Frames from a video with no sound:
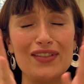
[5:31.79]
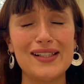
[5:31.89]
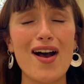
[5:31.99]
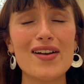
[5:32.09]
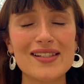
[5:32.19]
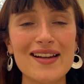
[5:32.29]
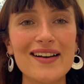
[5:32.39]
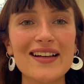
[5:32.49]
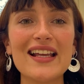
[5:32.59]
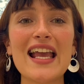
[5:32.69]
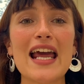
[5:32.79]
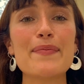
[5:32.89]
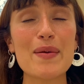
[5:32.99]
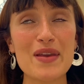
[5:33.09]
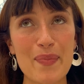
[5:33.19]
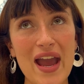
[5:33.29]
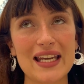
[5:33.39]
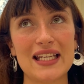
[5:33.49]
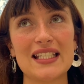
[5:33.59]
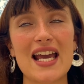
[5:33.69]
disaster and maybe a
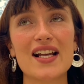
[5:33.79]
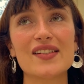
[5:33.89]
panic attack.